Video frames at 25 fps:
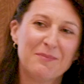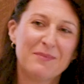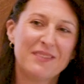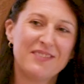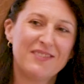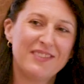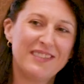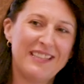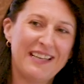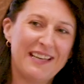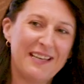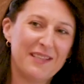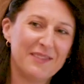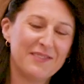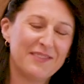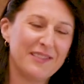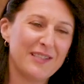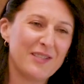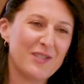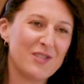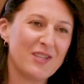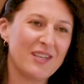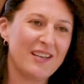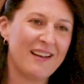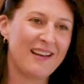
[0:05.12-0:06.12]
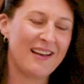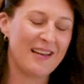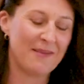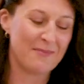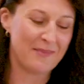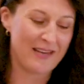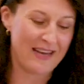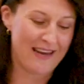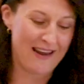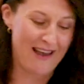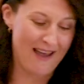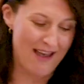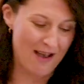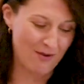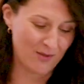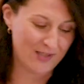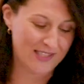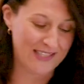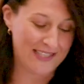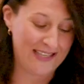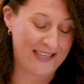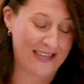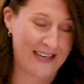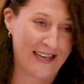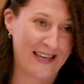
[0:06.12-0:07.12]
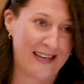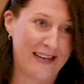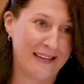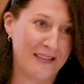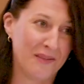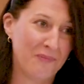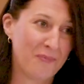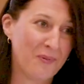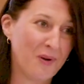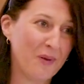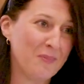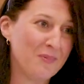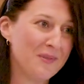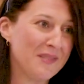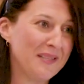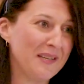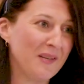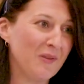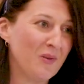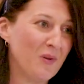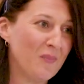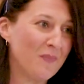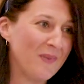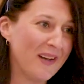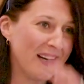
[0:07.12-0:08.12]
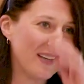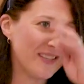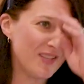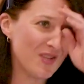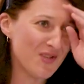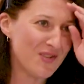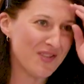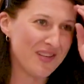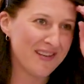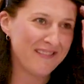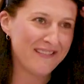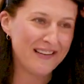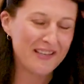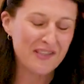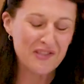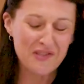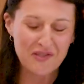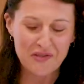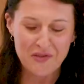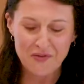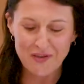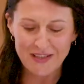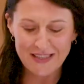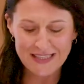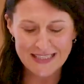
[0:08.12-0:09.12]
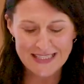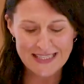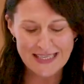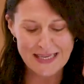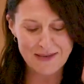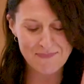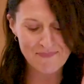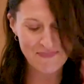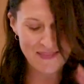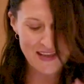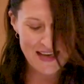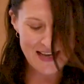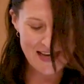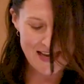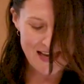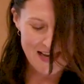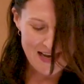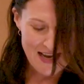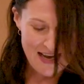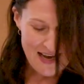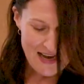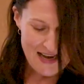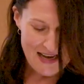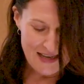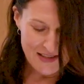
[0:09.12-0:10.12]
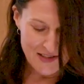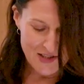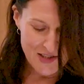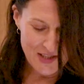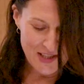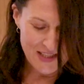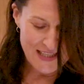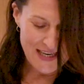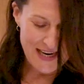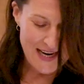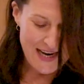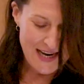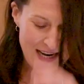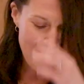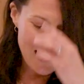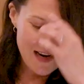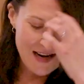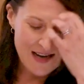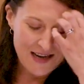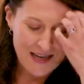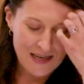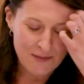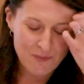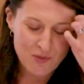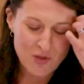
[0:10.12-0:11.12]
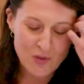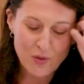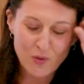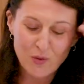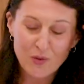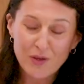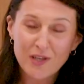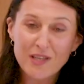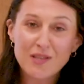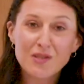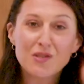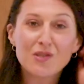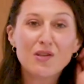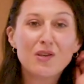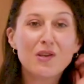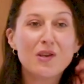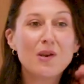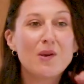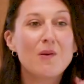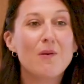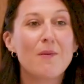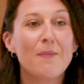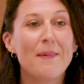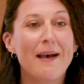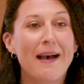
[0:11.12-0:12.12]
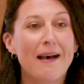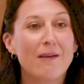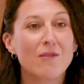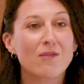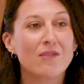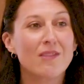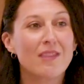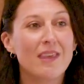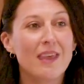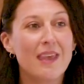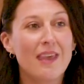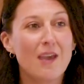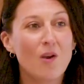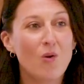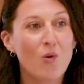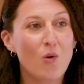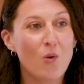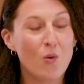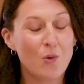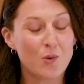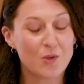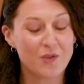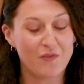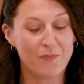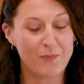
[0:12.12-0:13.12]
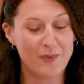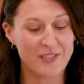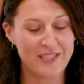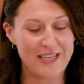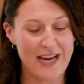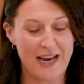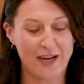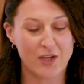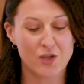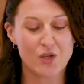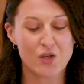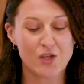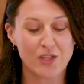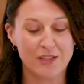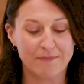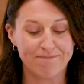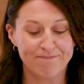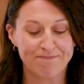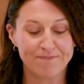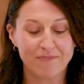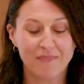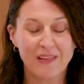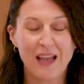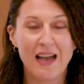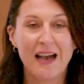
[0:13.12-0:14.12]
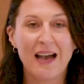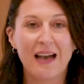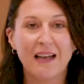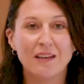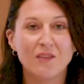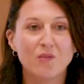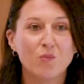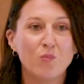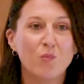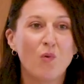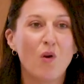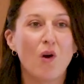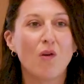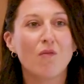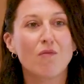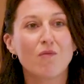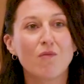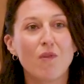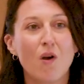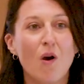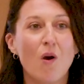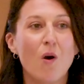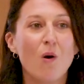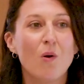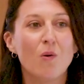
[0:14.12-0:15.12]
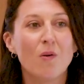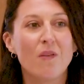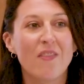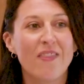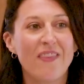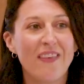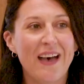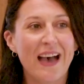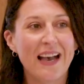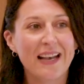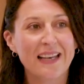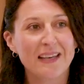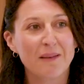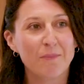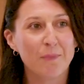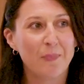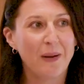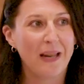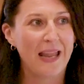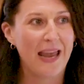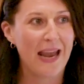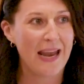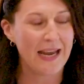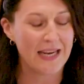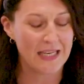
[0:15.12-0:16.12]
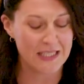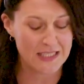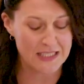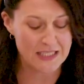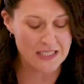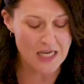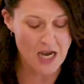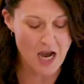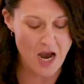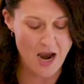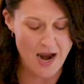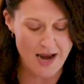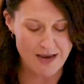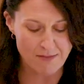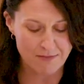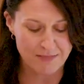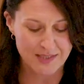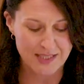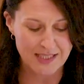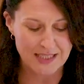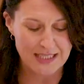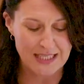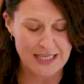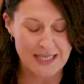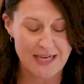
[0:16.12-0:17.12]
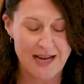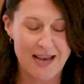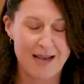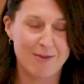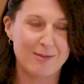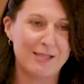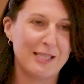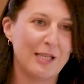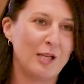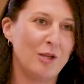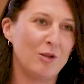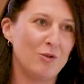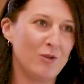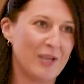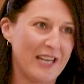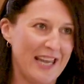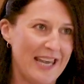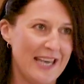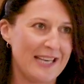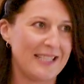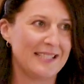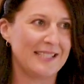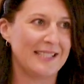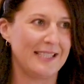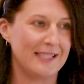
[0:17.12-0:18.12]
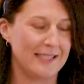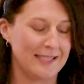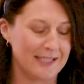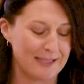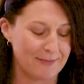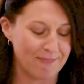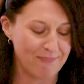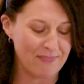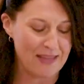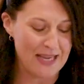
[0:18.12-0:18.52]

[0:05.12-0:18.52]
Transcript: Vodanovic and I'm a housing and property law practitioner at Trinity. And today I'm talking to you about the Court of Protection and what role that can play at times in housing law cases.